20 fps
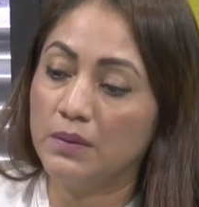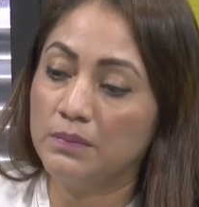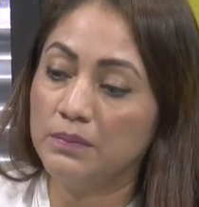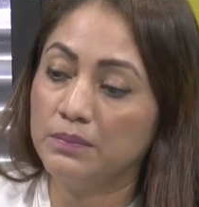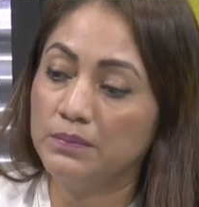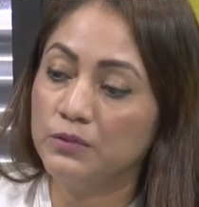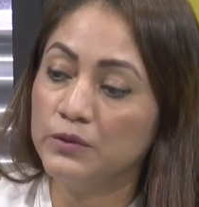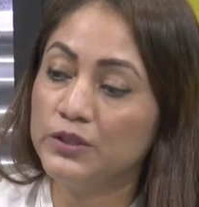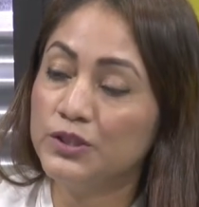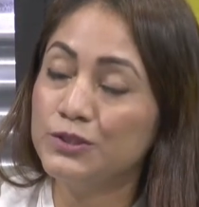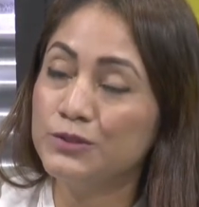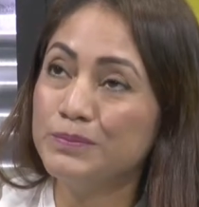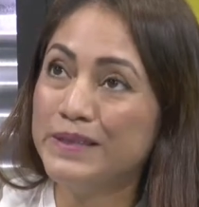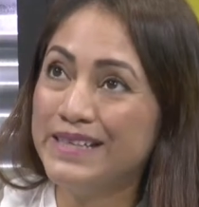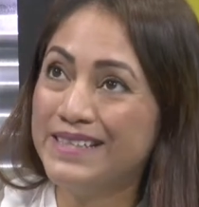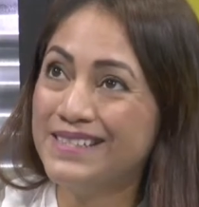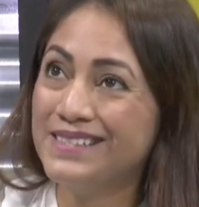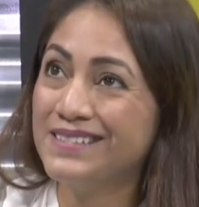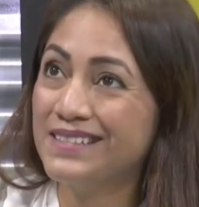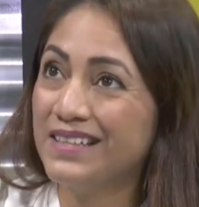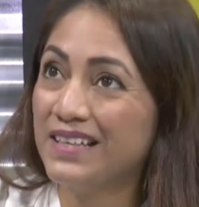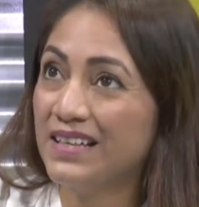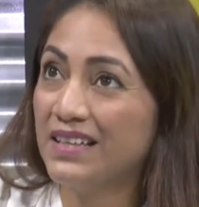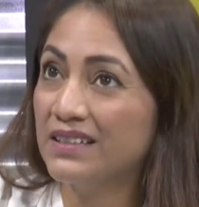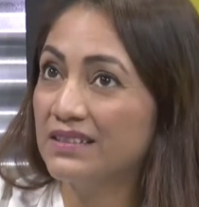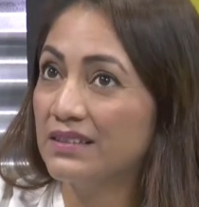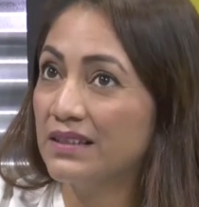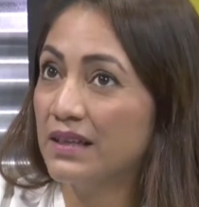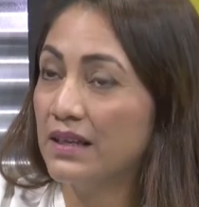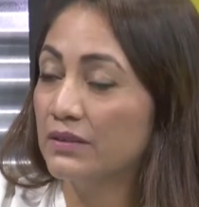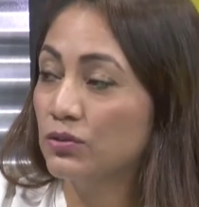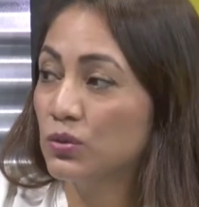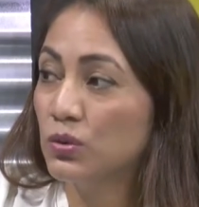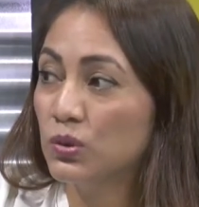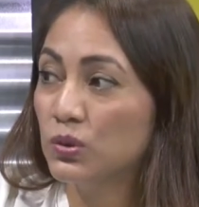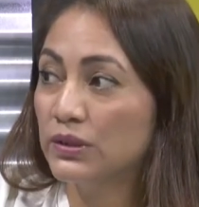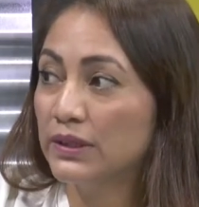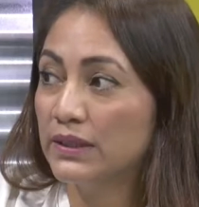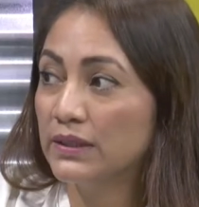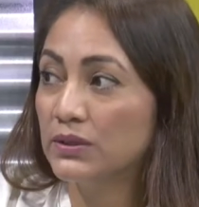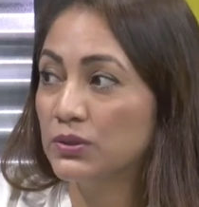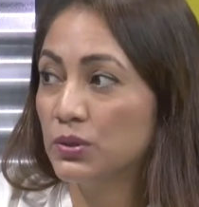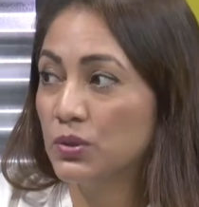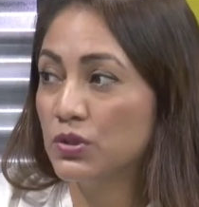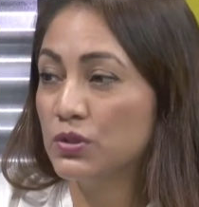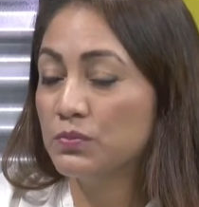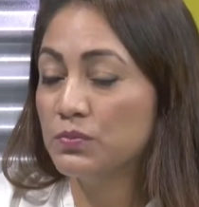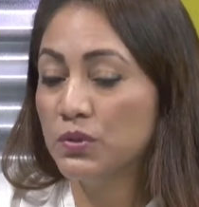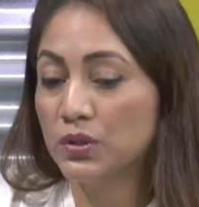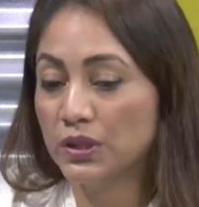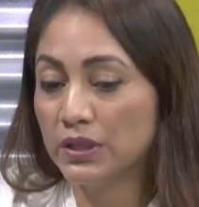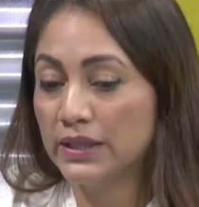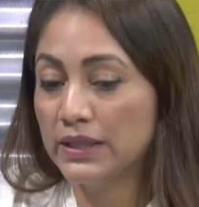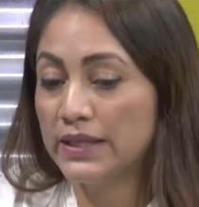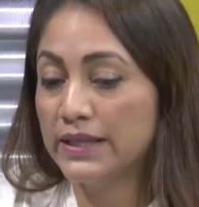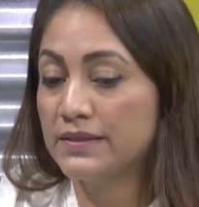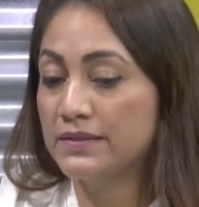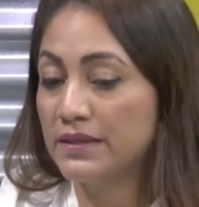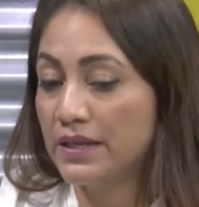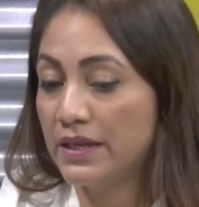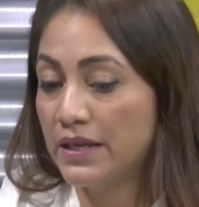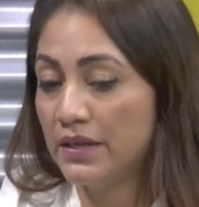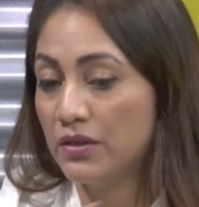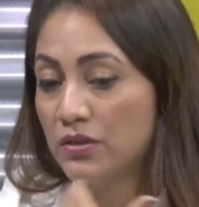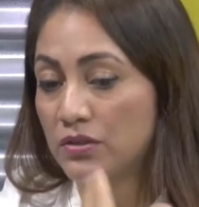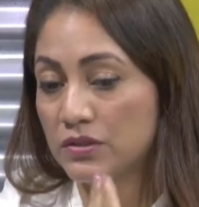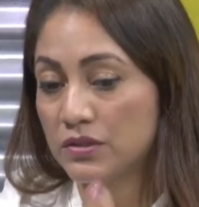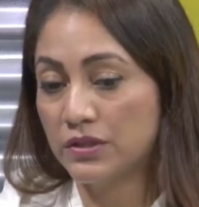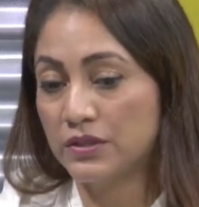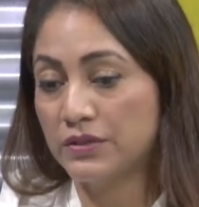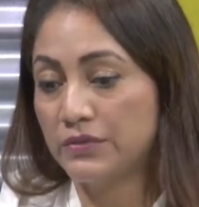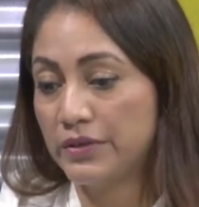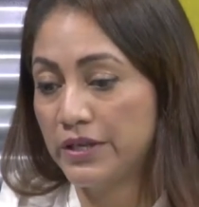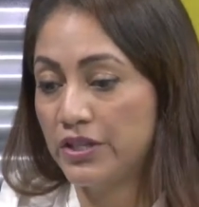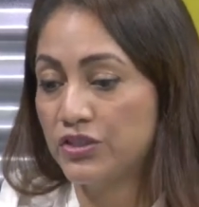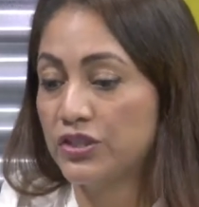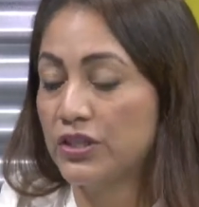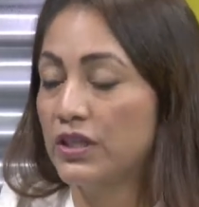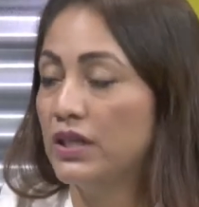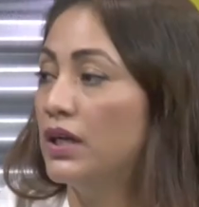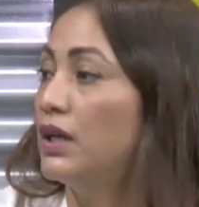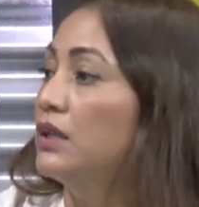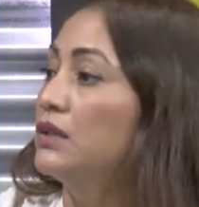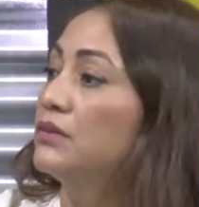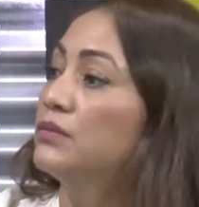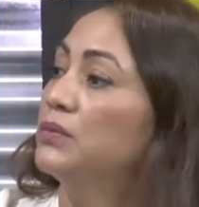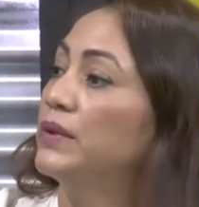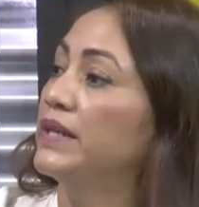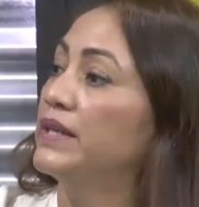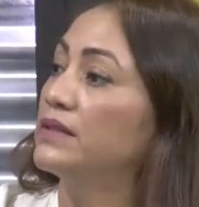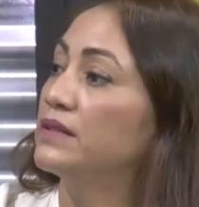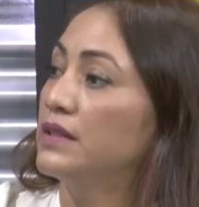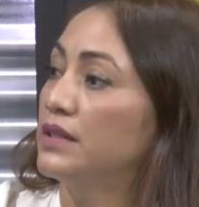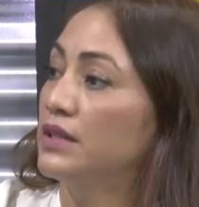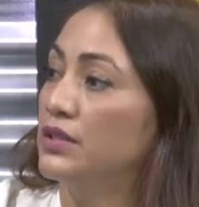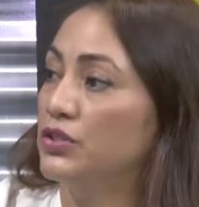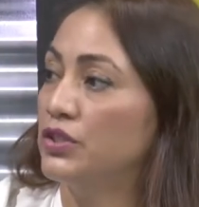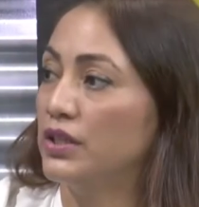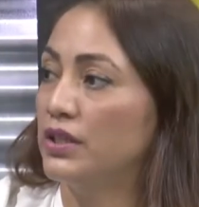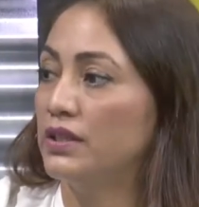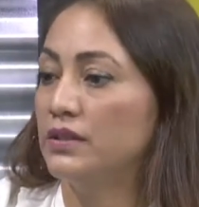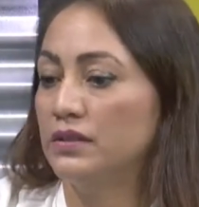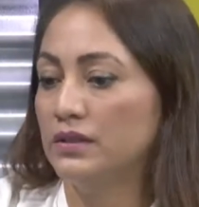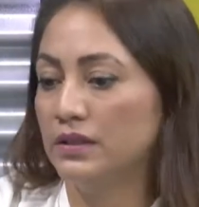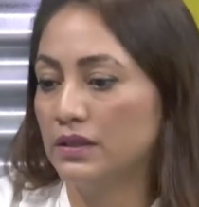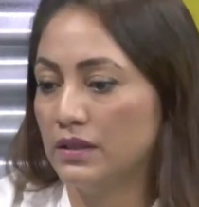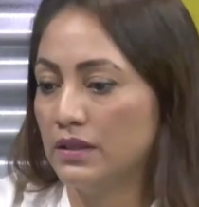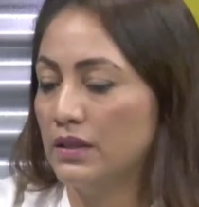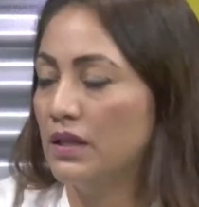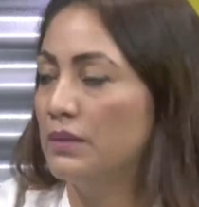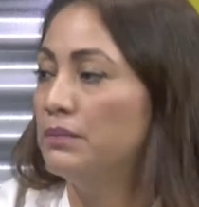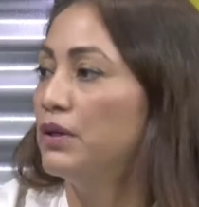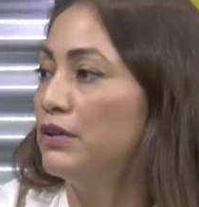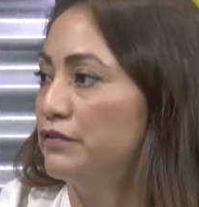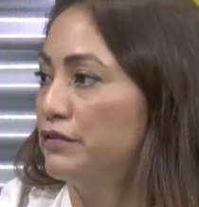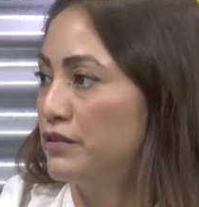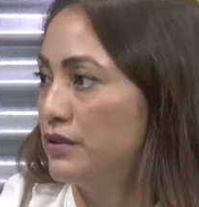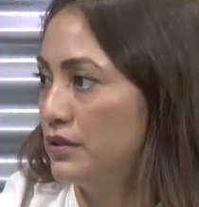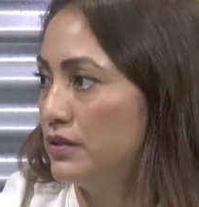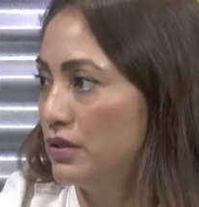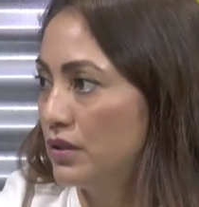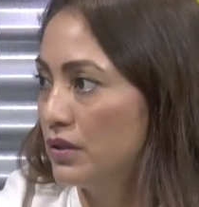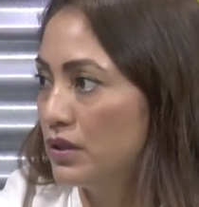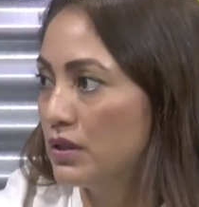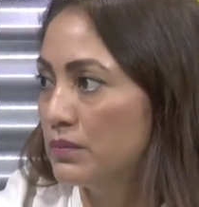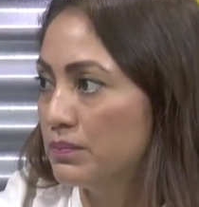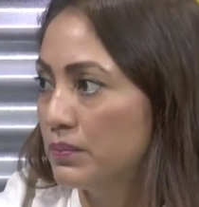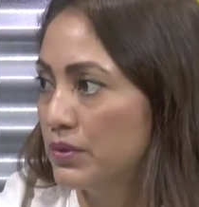which means that a total dose, more or less, taking consideration all the wastage and a buffer, no,